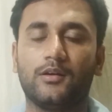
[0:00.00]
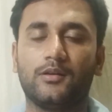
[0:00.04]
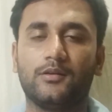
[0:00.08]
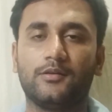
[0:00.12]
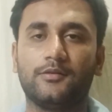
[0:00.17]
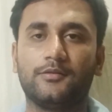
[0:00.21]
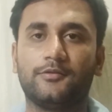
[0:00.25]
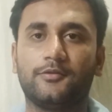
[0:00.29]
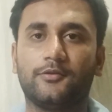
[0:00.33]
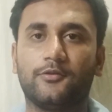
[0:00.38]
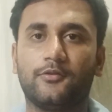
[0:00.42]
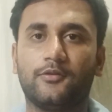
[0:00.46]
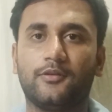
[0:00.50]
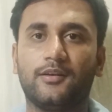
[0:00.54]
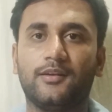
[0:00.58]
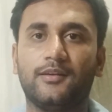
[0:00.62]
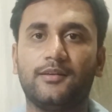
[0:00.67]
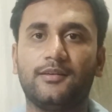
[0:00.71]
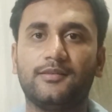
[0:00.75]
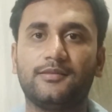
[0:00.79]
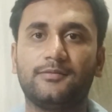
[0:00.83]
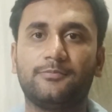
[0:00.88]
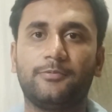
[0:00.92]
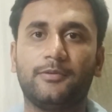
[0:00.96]
So in
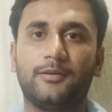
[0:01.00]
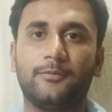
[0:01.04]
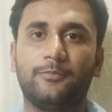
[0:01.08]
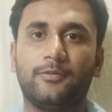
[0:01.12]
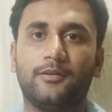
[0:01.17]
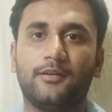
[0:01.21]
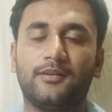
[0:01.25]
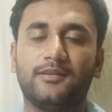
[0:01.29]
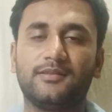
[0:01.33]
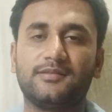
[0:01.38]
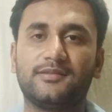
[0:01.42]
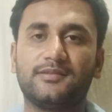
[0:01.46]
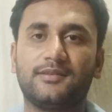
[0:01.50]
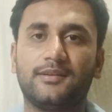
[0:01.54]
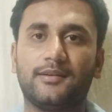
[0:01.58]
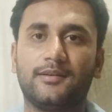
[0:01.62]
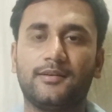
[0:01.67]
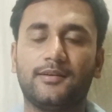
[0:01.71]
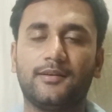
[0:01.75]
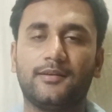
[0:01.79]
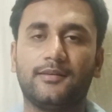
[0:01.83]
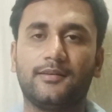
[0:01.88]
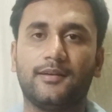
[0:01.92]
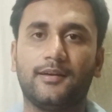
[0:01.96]
his paper, he
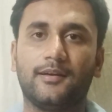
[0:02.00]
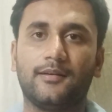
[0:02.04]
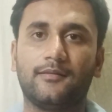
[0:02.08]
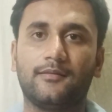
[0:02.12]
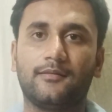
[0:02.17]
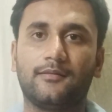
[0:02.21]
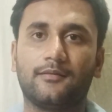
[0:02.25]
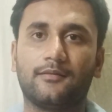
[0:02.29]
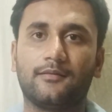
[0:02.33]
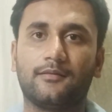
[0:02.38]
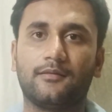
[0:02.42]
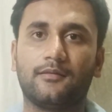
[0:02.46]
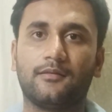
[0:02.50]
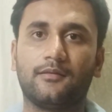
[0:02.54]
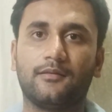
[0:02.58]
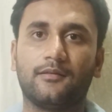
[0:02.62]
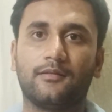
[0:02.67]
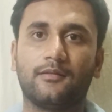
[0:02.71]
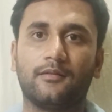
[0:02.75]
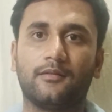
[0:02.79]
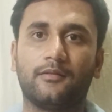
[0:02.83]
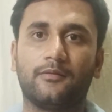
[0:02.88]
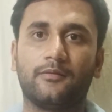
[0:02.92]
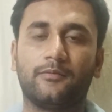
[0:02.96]
stated that
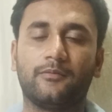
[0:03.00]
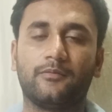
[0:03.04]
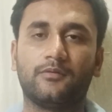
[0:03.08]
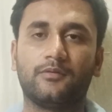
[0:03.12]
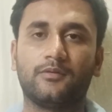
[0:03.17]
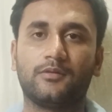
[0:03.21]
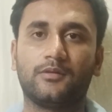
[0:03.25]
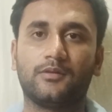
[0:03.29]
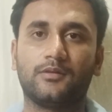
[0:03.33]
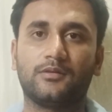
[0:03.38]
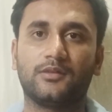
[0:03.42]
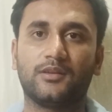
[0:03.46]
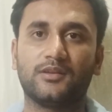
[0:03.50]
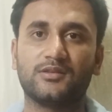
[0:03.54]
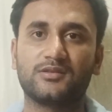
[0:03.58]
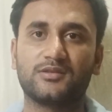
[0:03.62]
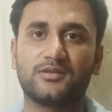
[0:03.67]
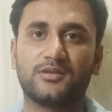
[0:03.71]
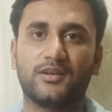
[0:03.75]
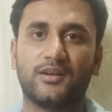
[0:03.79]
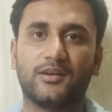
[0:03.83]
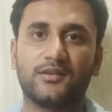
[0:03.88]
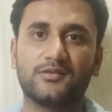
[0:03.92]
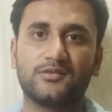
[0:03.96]
the
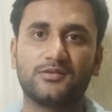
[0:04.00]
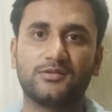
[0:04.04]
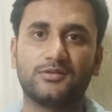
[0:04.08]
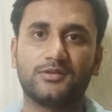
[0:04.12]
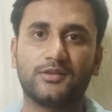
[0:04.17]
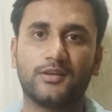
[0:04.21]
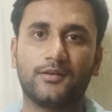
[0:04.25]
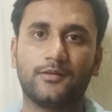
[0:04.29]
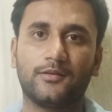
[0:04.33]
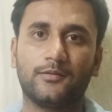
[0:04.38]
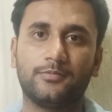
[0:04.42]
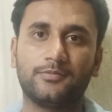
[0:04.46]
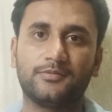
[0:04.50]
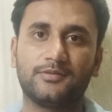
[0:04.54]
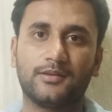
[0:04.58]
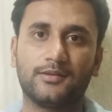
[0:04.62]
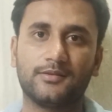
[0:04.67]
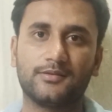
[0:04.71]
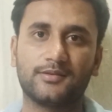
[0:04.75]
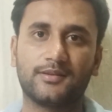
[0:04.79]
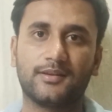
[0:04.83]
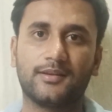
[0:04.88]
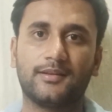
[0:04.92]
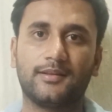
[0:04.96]
structure of
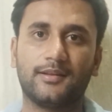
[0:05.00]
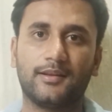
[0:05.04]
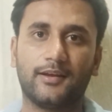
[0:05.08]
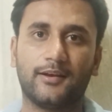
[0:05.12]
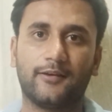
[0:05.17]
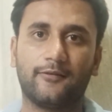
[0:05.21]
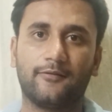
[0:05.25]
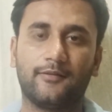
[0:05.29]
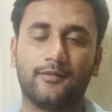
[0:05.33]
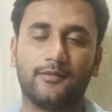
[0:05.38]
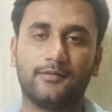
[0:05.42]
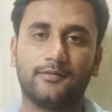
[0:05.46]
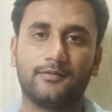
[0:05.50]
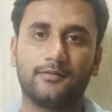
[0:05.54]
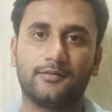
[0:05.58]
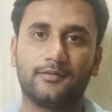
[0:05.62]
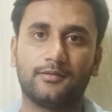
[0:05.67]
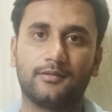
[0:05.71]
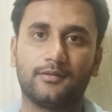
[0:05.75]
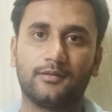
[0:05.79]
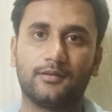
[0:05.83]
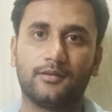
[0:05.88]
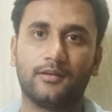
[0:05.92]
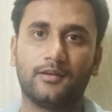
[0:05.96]
Sanskrit language
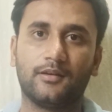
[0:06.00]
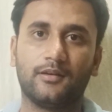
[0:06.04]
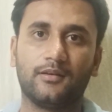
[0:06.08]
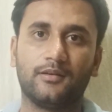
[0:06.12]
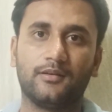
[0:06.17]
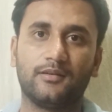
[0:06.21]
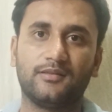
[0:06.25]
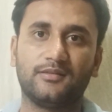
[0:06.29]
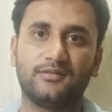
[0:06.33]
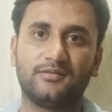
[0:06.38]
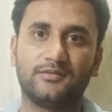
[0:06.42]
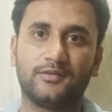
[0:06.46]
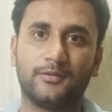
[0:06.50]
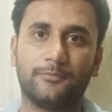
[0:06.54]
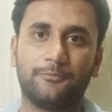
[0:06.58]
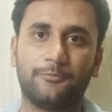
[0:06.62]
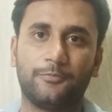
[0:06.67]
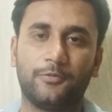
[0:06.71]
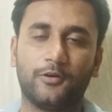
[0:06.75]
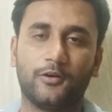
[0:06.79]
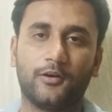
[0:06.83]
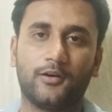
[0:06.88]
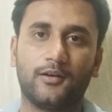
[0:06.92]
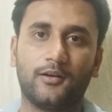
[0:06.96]
is the
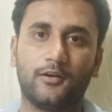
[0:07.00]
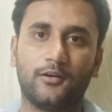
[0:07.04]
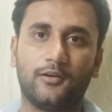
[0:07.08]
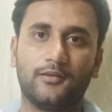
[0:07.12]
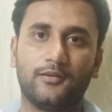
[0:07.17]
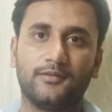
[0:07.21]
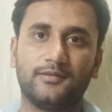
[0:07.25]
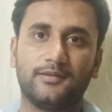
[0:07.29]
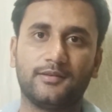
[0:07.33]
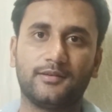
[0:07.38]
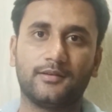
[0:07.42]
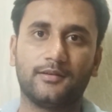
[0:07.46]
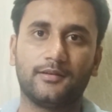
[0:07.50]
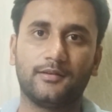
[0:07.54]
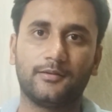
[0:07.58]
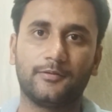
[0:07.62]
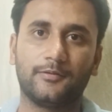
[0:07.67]
pure logical.